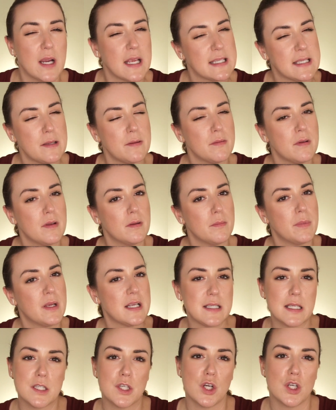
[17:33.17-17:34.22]
Is it because
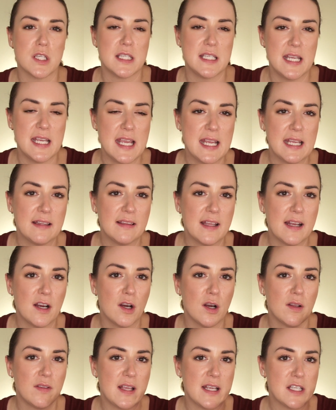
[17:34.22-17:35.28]
it starts stinking in
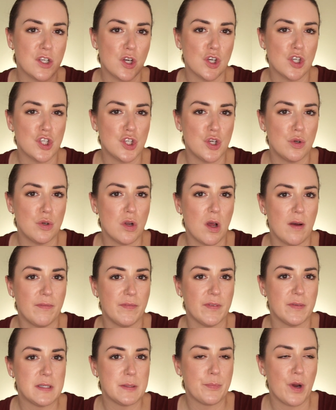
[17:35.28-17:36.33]
there, they start shooting off
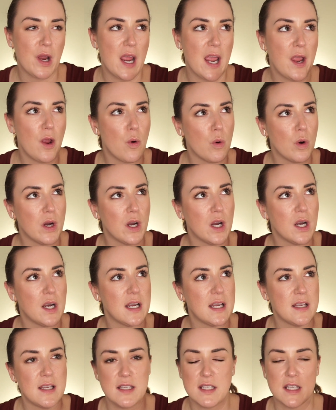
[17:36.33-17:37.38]
the spray, or
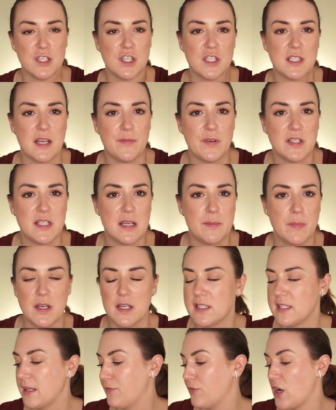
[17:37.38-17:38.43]
is it just every 10 minutes
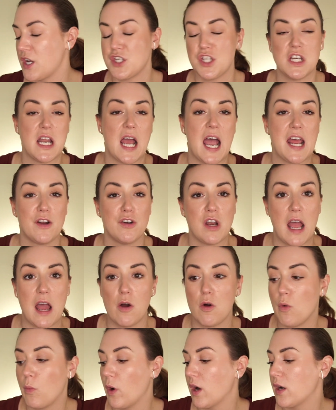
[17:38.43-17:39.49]
they freshen? I don't know
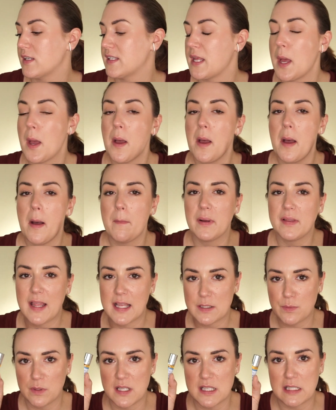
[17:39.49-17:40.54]
how it works, but
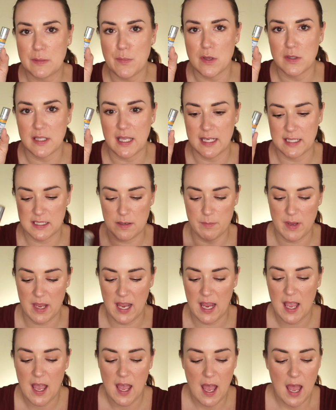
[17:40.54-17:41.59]
that's what this smells like to me.